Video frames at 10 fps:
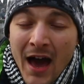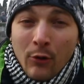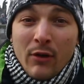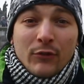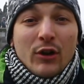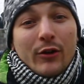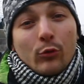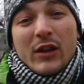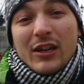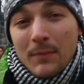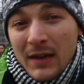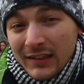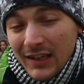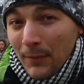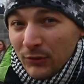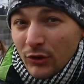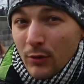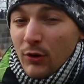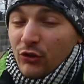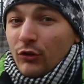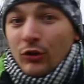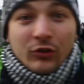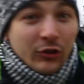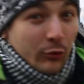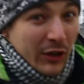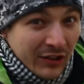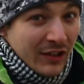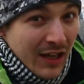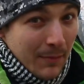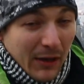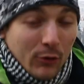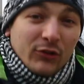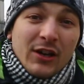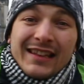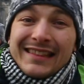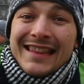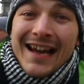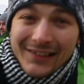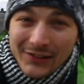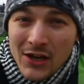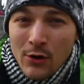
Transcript: However, I recommend coming to the bridge not just during the day, but also at night,